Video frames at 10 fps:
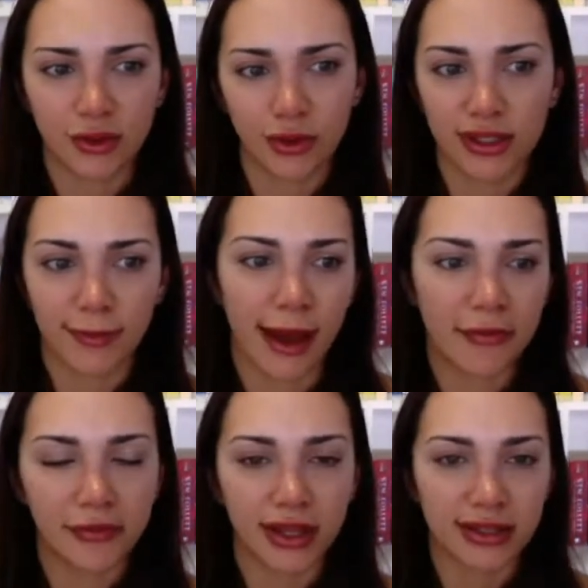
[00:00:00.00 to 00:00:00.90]
Talks about
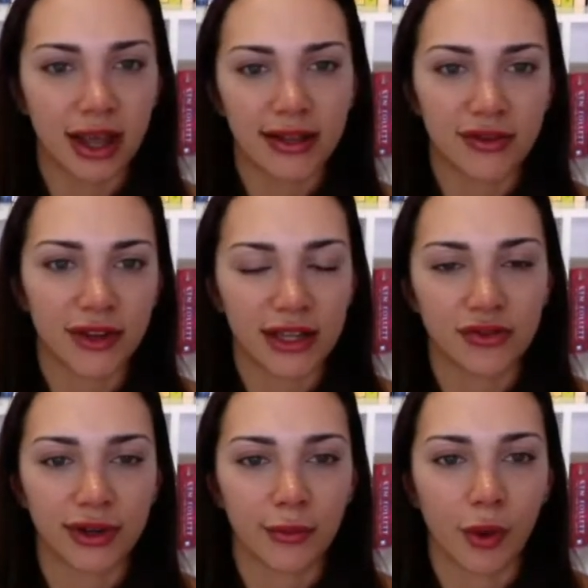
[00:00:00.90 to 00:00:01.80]
a slice of
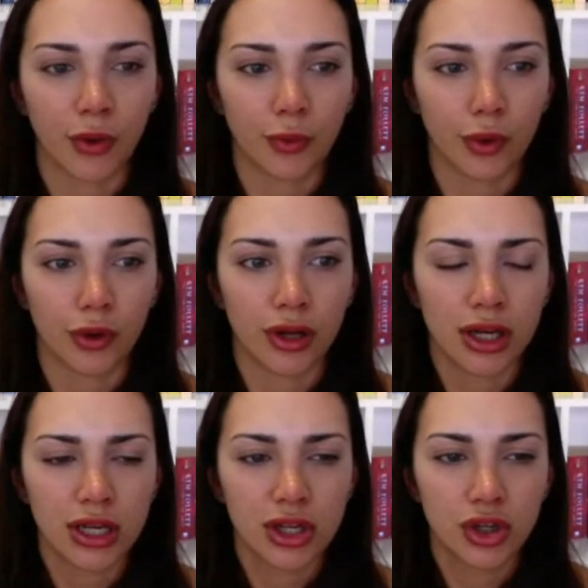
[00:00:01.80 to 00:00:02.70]
history in World War
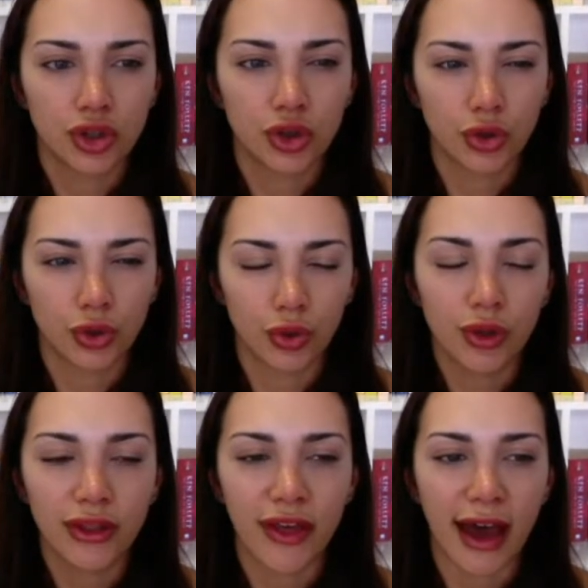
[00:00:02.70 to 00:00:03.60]

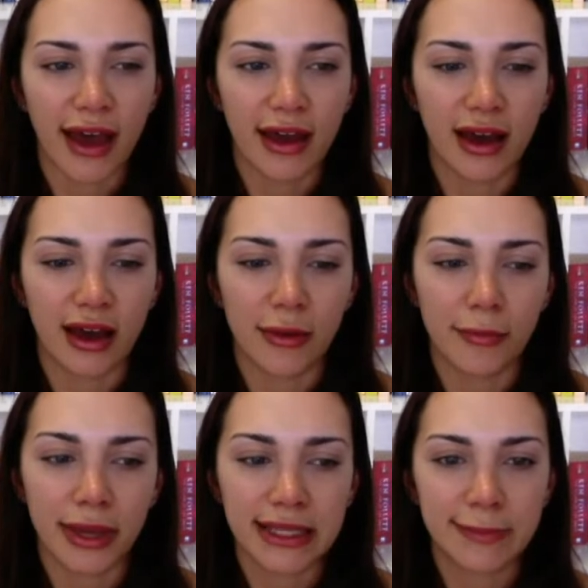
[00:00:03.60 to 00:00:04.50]
II that
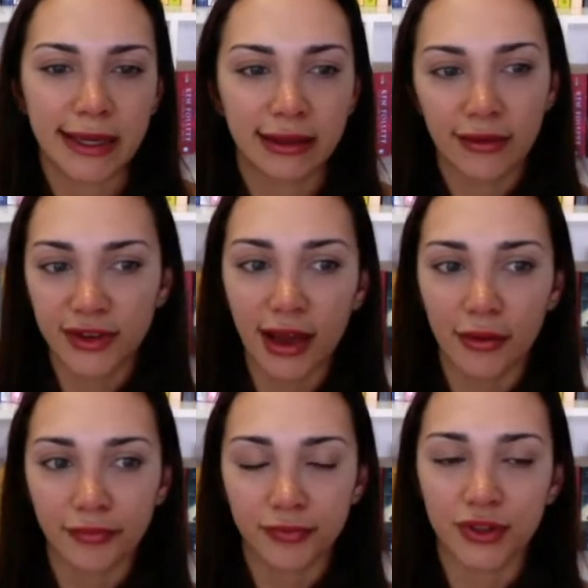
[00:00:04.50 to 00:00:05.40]
has been left
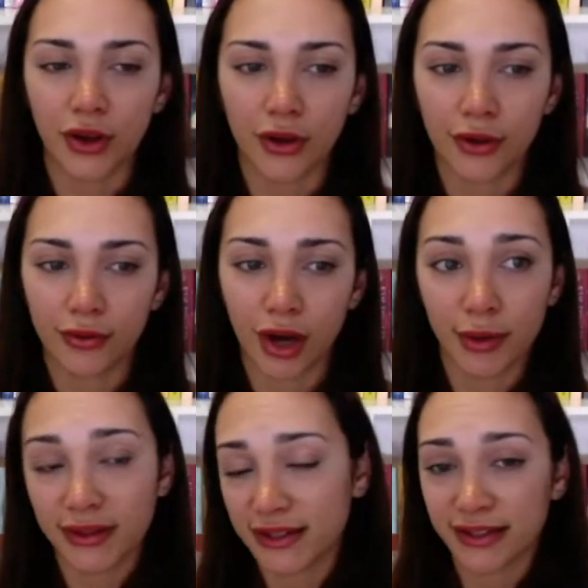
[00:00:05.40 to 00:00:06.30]
out. So go
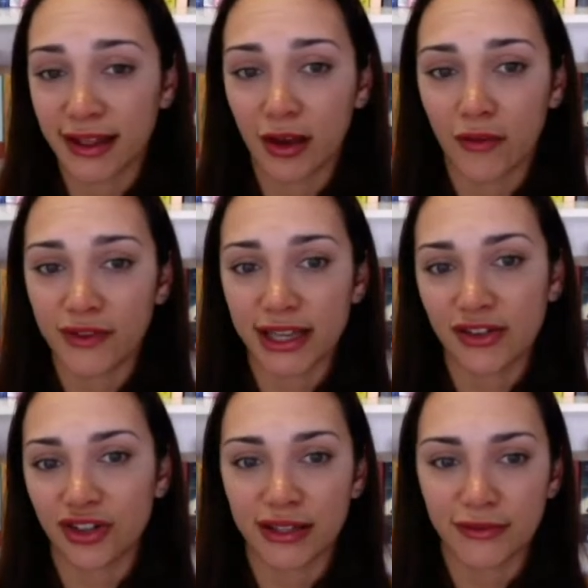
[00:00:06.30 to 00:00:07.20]
and listen to that
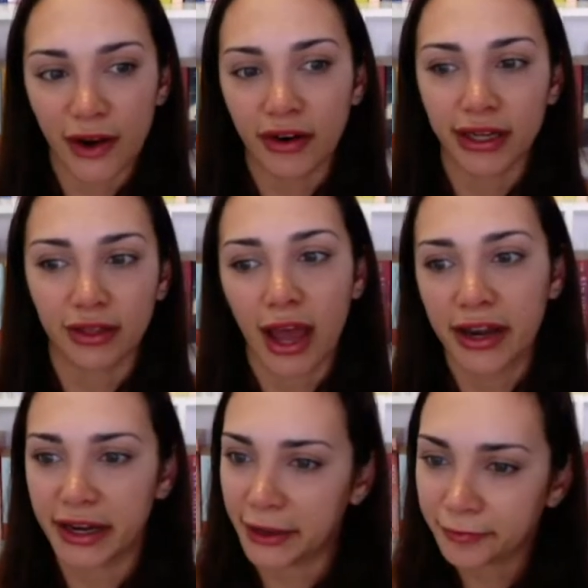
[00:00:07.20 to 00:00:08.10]
conversation. It's very
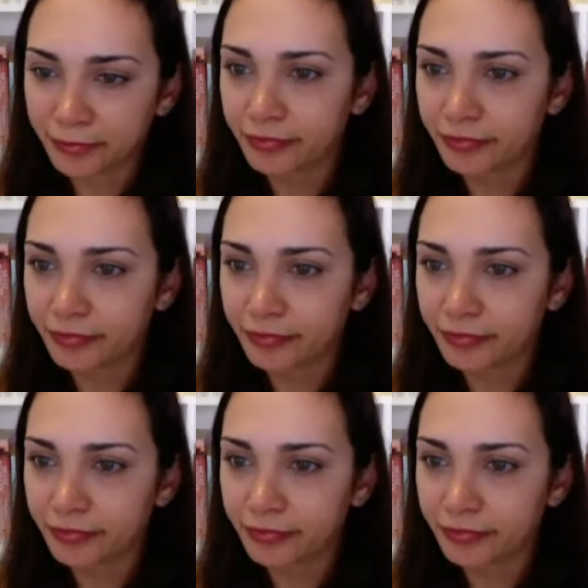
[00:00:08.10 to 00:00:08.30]
enlightening.